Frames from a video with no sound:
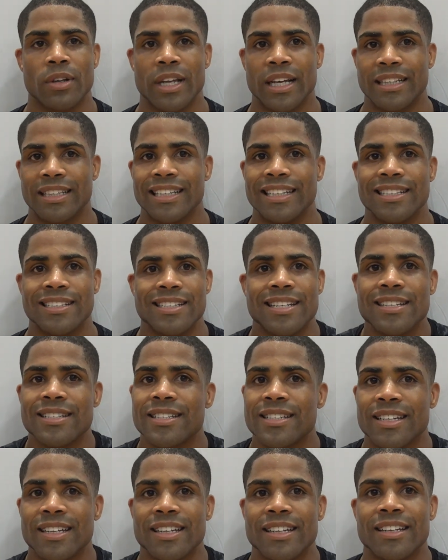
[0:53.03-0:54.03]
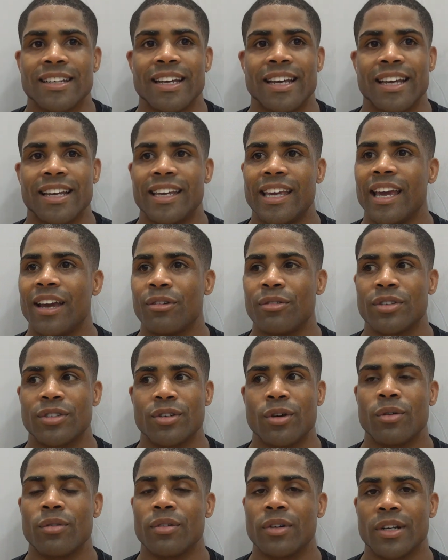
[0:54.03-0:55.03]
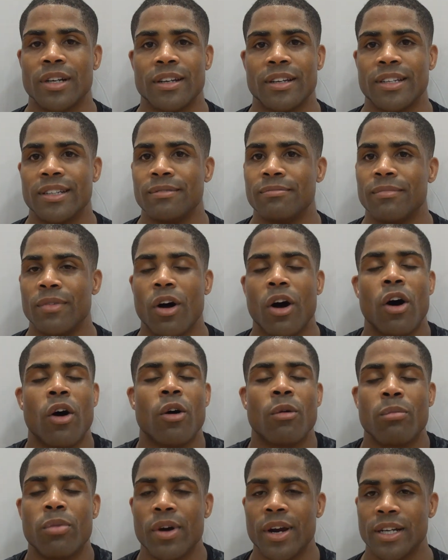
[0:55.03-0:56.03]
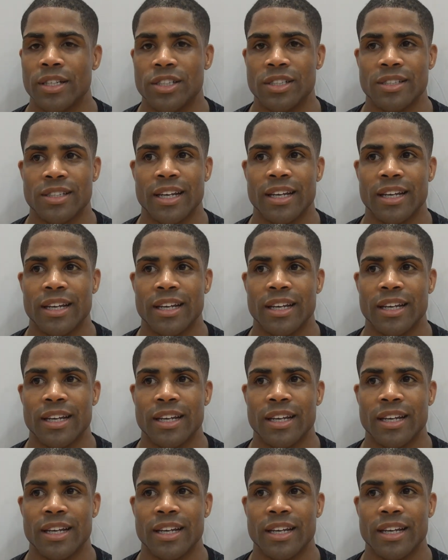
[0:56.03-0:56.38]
Like, the intensity carries over in all branches.